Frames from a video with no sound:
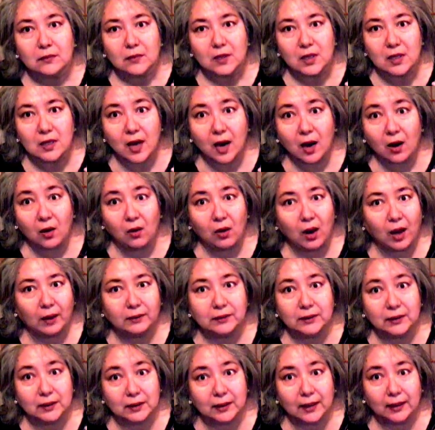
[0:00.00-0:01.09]
That
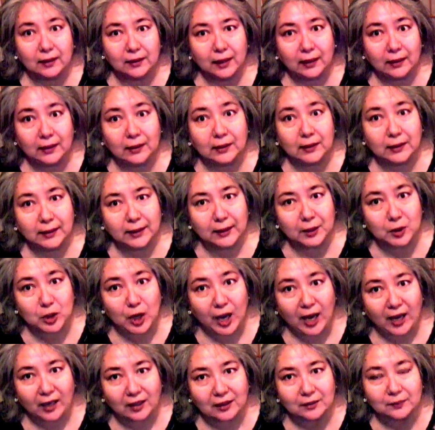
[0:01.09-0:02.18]
they need to get
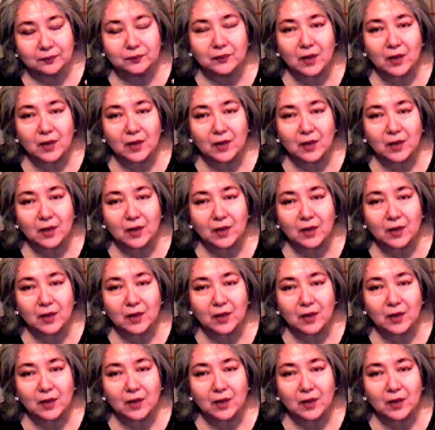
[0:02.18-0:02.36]
checked.